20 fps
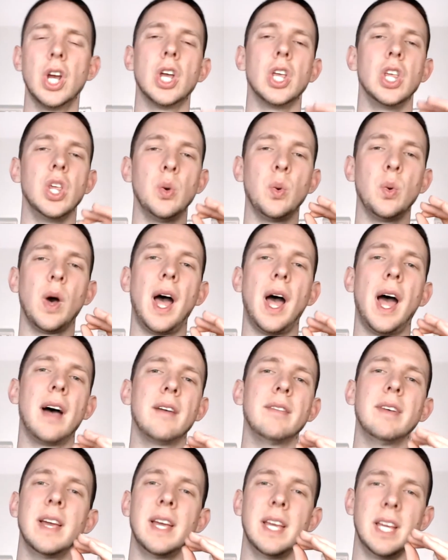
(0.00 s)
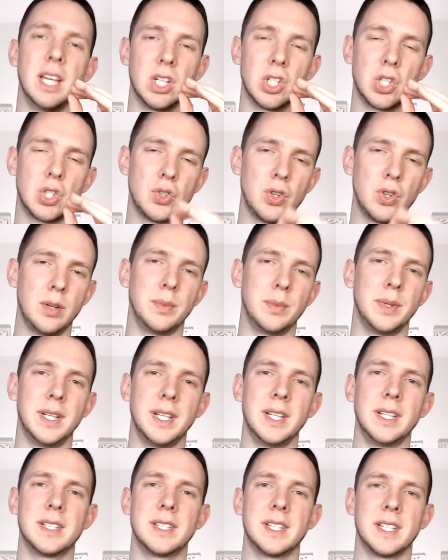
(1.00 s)
you will have an
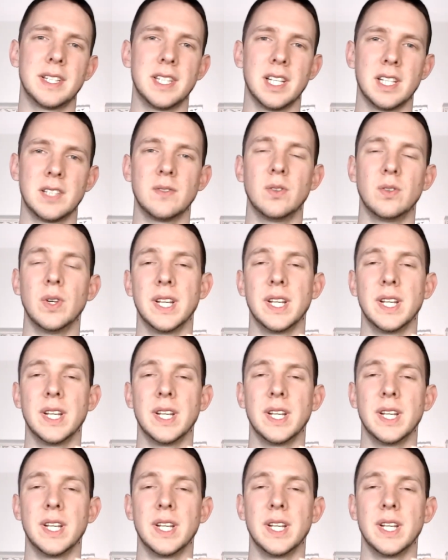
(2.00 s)
extremely successful